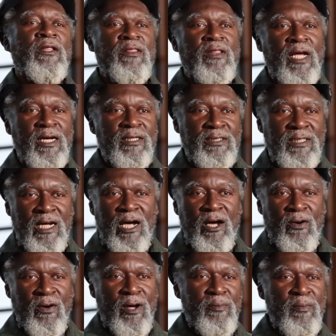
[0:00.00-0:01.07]
That's
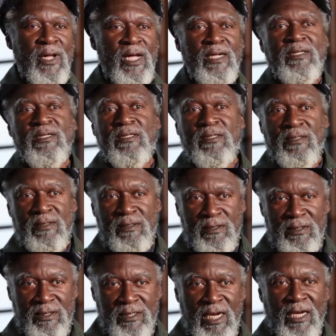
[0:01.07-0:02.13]
how I met
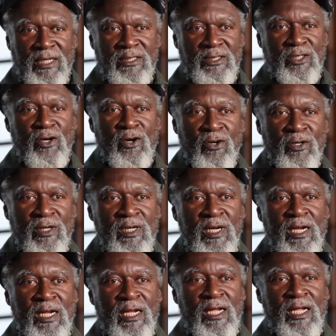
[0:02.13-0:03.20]
Jack Jordan.
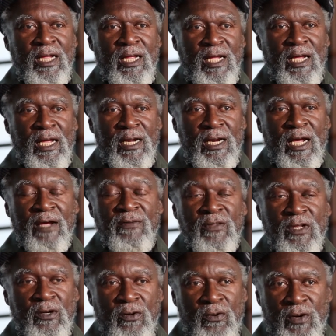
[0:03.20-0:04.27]
And
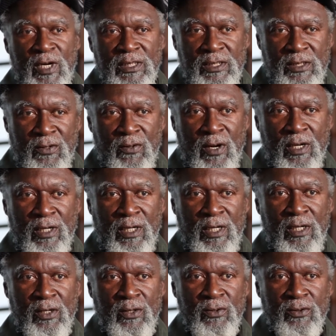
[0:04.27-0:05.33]
after the restaurant
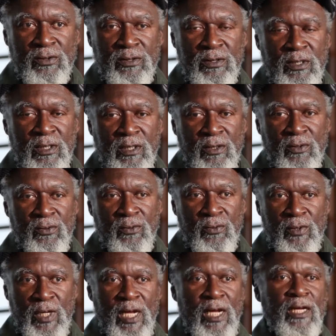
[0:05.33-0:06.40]
closed,
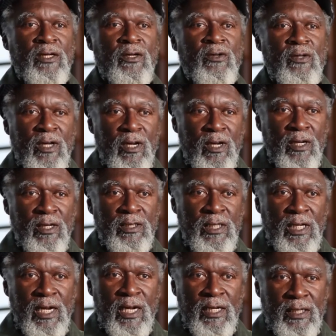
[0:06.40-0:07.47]
we had no
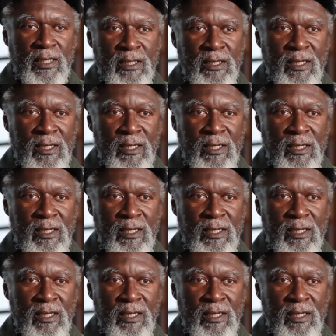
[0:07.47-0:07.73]
contact